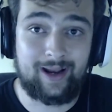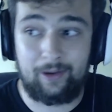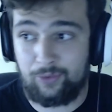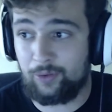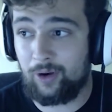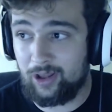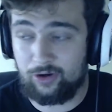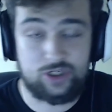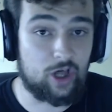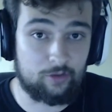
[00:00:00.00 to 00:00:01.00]
I really want to
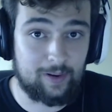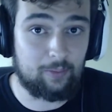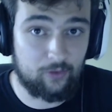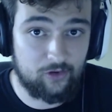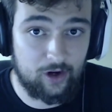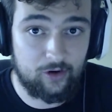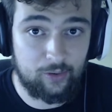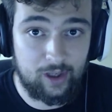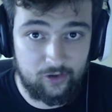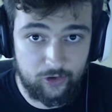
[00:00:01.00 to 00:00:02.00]
encourage other people to start doing
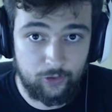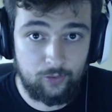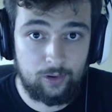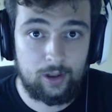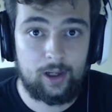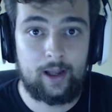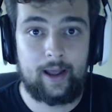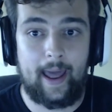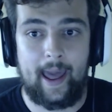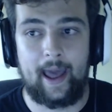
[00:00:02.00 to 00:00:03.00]
it too,
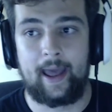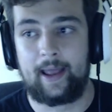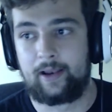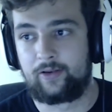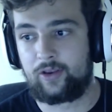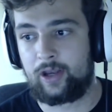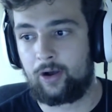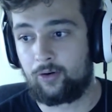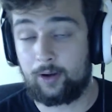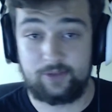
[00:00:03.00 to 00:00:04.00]
and
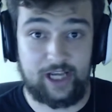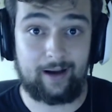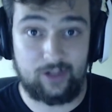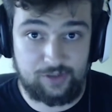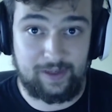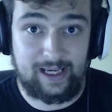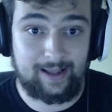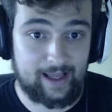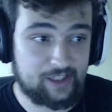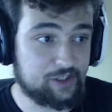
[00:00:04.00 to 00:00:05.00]
come challenge me,
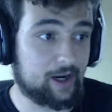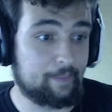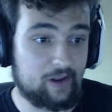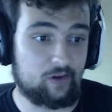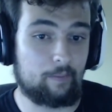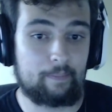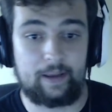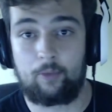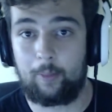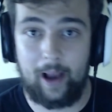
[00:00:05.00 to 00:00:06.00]
like try to beat
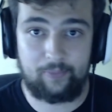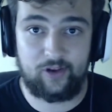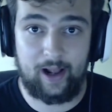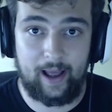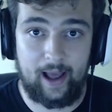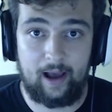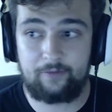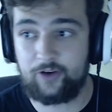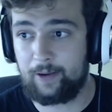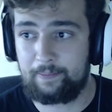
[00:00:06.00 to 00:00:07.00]
more maps than I have,
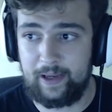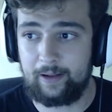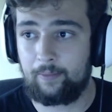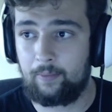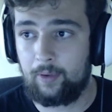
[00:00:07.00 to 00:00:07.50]
try to beat them